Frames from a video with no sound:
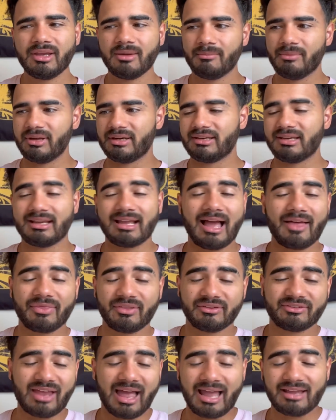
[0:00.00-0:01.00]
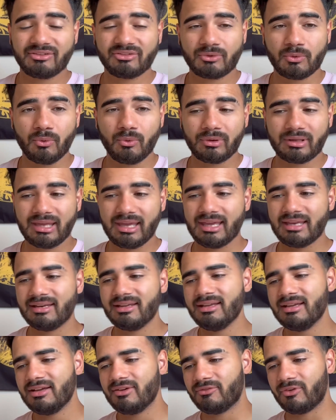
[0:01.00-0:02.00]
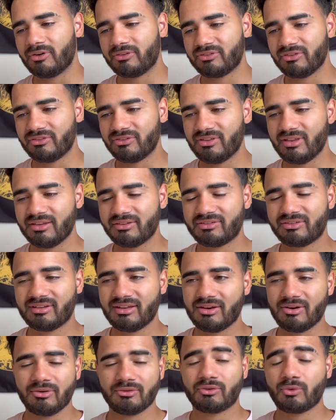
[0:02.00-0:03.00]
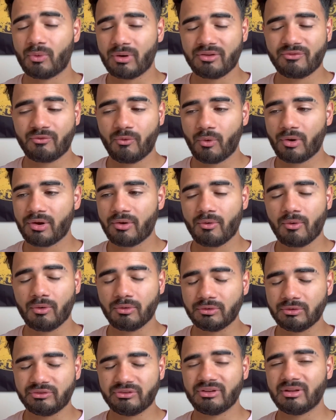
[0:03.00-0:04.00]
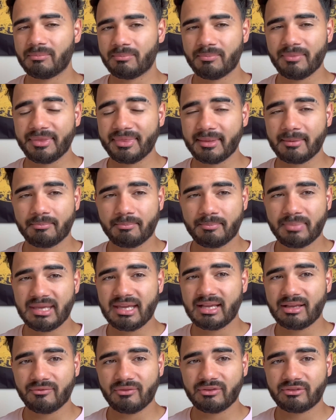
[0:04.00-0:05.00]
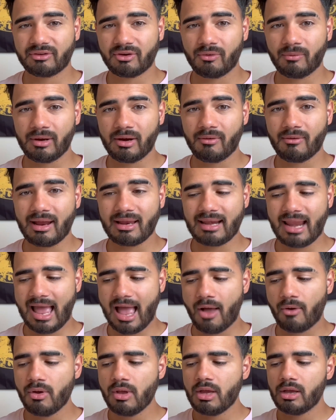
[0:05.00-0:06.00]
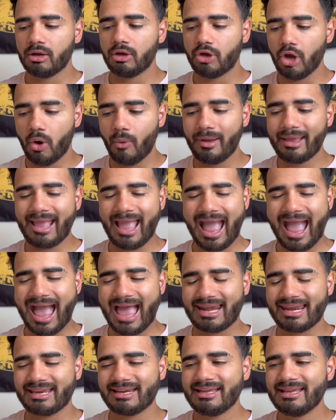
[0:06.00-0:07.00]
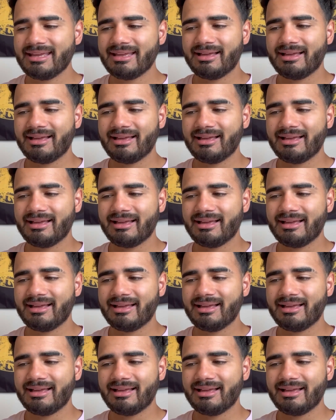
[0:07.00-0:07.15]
but you got this high school kid versus this, 24-year-old who's in the peak of his career right now, going at it.